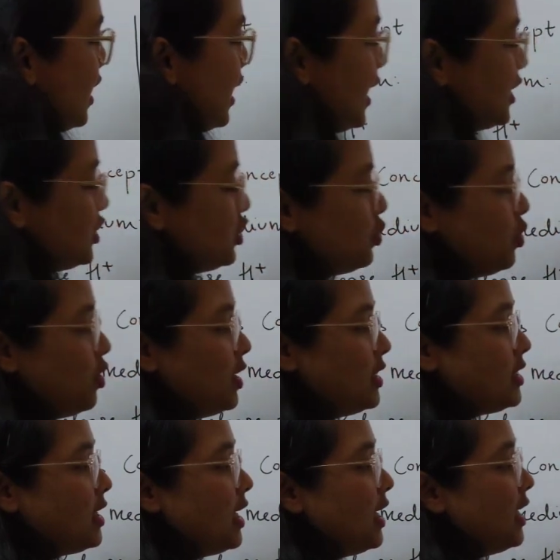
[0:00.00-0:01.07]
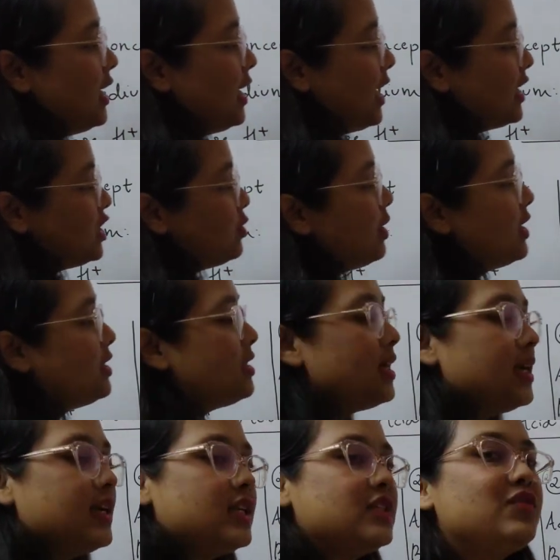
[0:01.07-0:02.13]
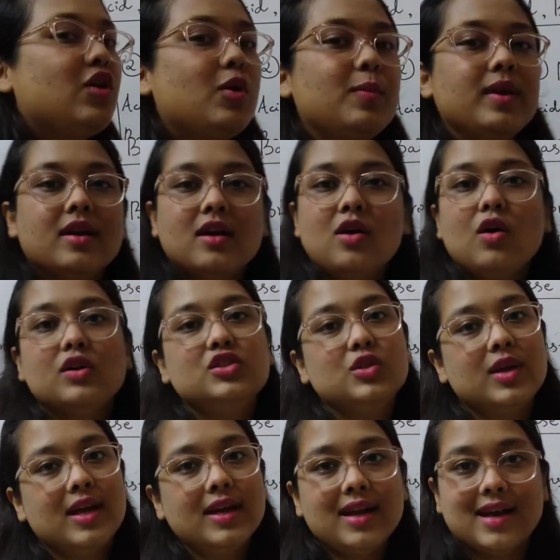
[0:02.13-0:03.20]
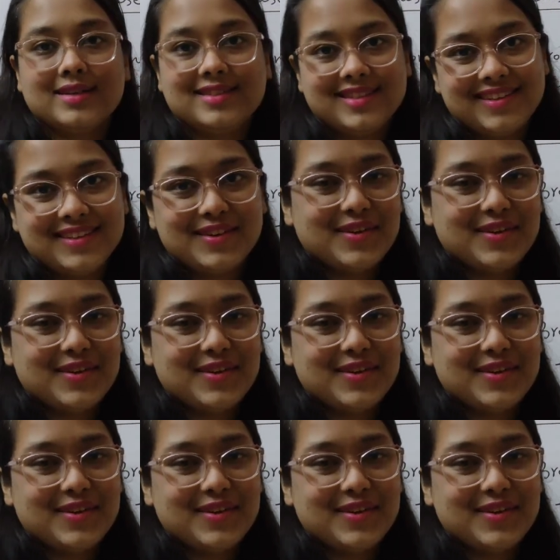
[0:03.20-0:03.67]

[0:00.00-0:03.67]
H2O is gaining H plus, it is forming a conjugate acid